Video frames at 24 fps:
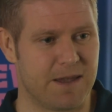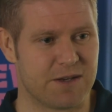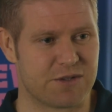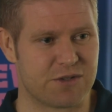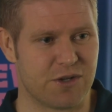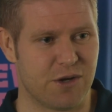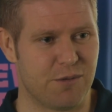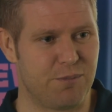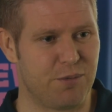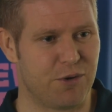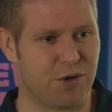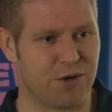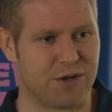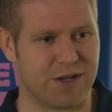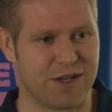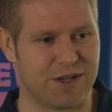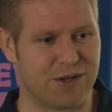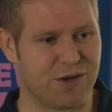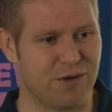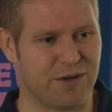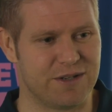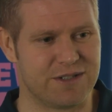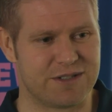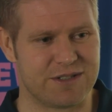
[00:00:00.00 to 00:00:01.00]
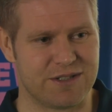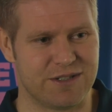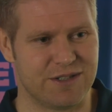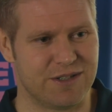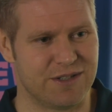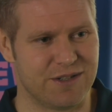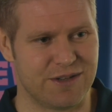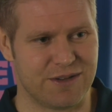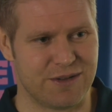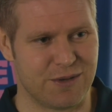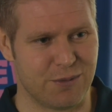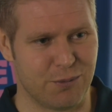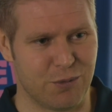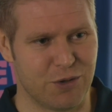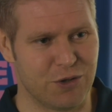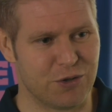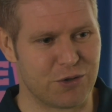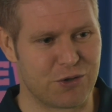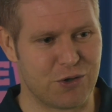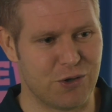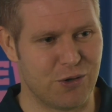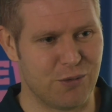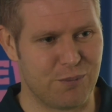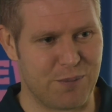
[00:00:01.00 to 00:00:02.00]
There's no point in going to the
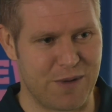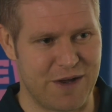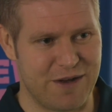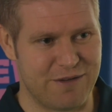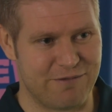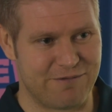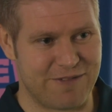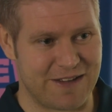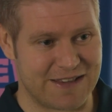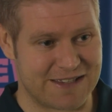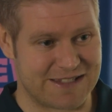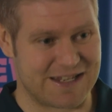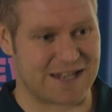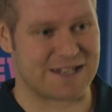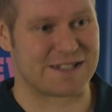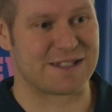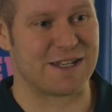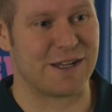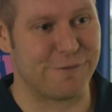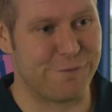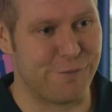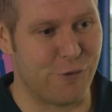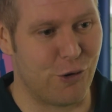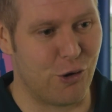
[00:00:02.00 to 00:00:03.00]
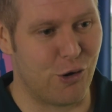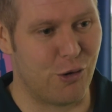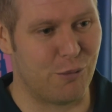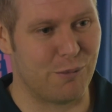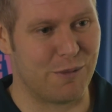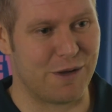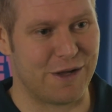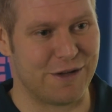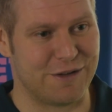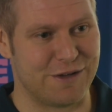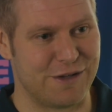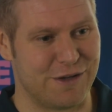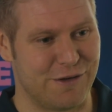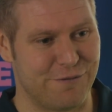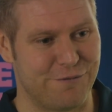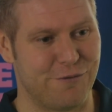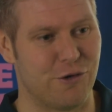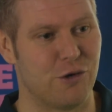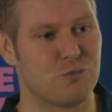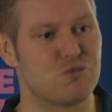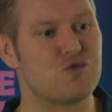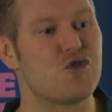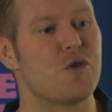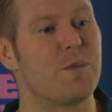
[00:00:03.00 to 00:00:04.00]
World Cup in fantastic form and your
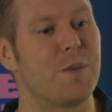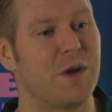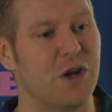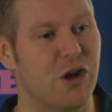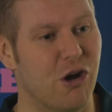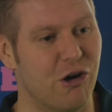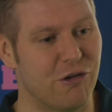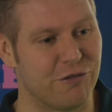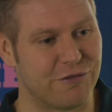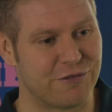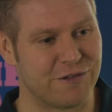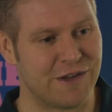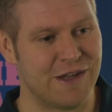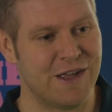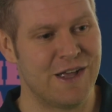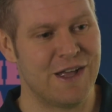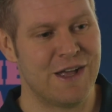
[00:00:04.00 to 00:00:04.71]
form dripping off.